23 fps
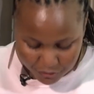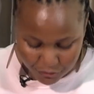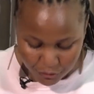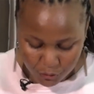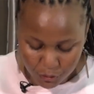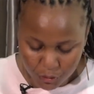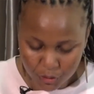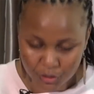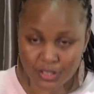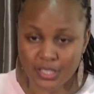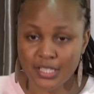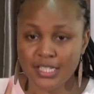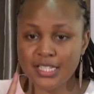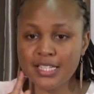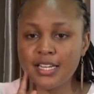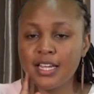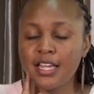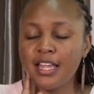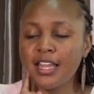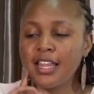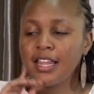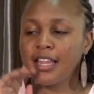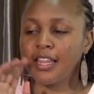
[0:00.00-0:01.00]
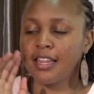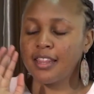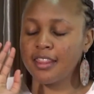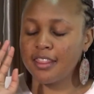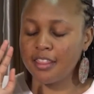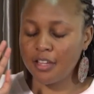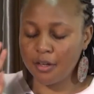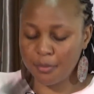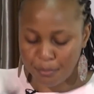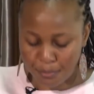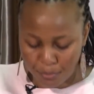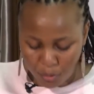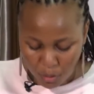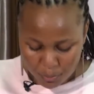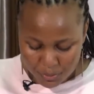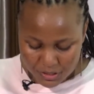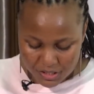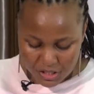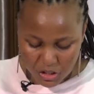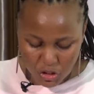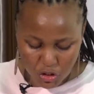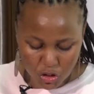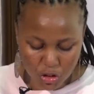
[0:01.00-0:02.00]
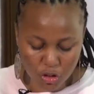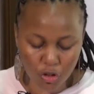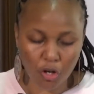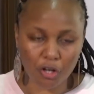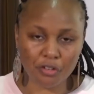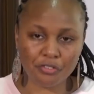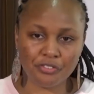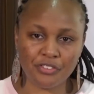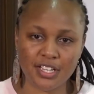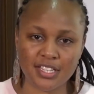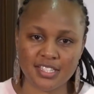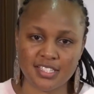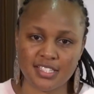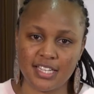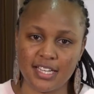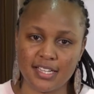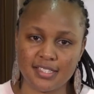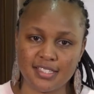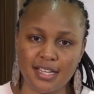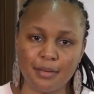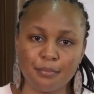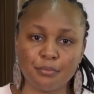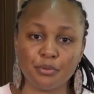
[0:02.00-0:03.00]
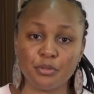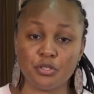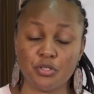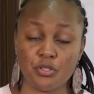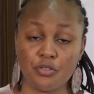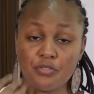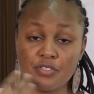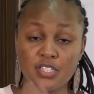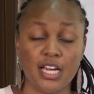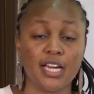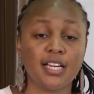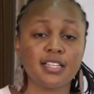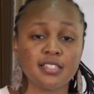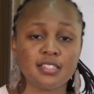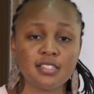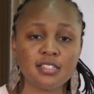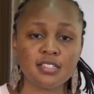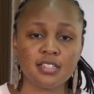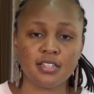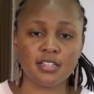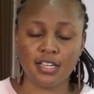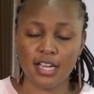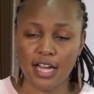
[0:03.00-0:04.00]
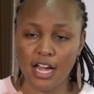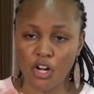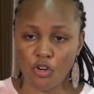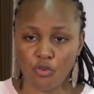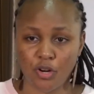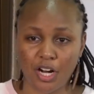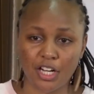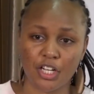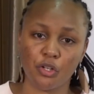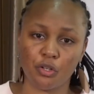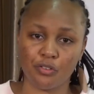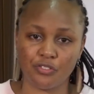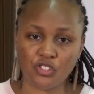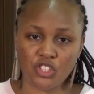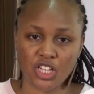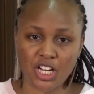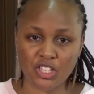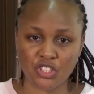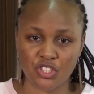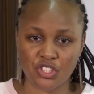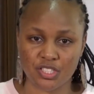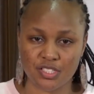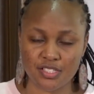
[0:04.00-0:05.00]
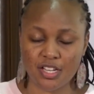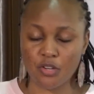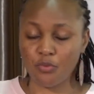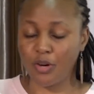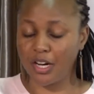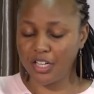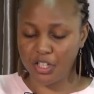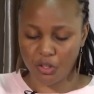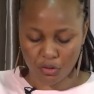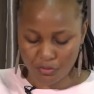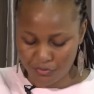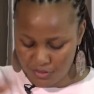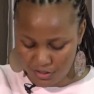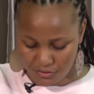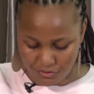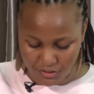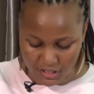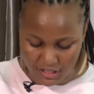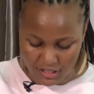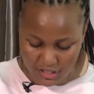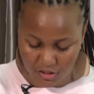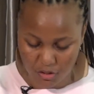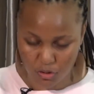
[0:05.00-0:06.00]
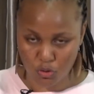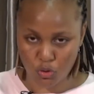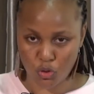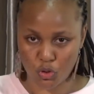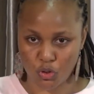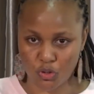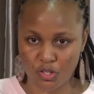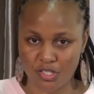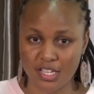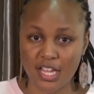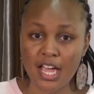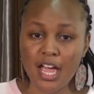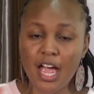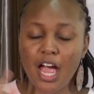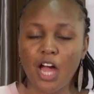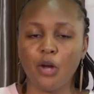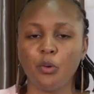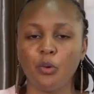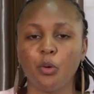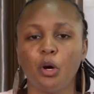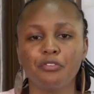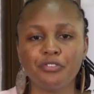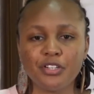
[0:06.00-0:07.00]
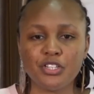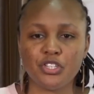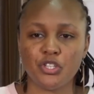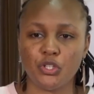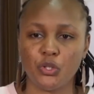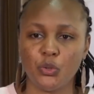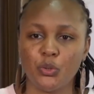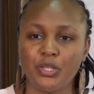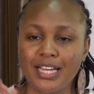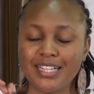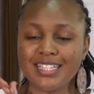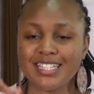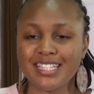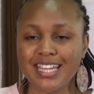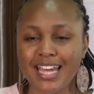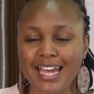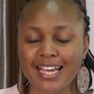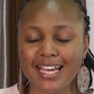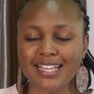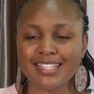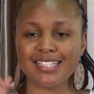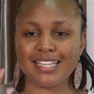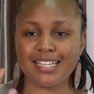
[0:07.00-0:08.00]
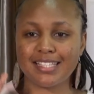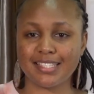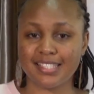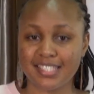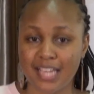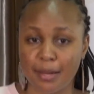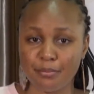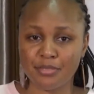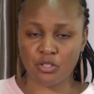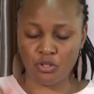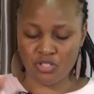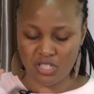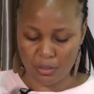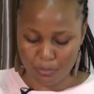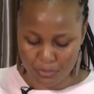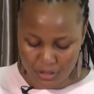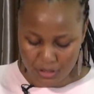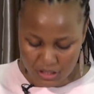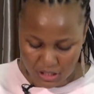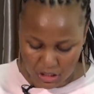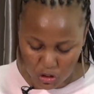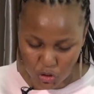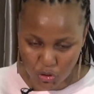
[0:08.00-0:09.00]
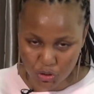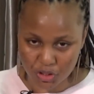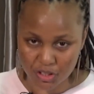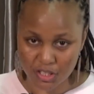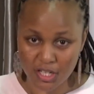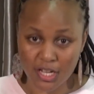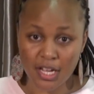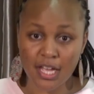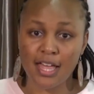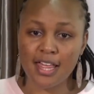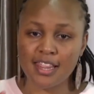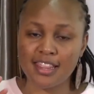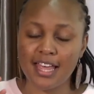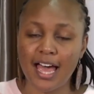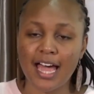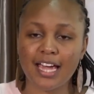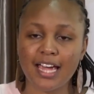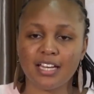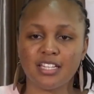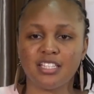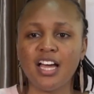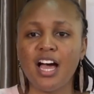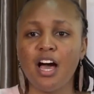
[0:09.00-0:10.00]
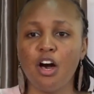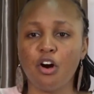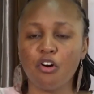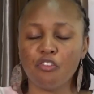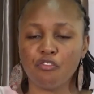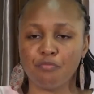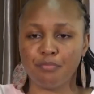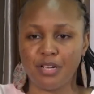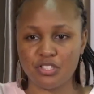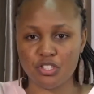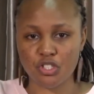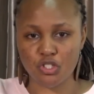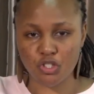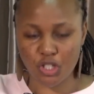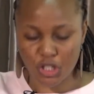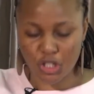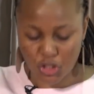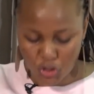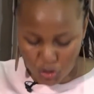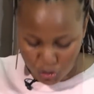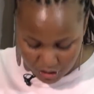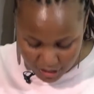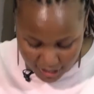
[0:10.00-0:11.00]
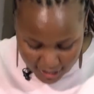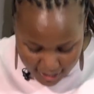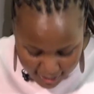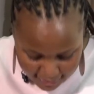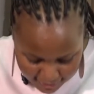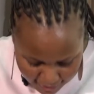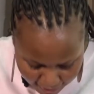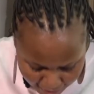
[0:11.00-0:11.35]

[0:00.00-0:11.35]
all, the proposition offers the examples of text, and running of churches and running of different institutions. And we offer to you that text is subject to interpretation. The idea of menstruation, the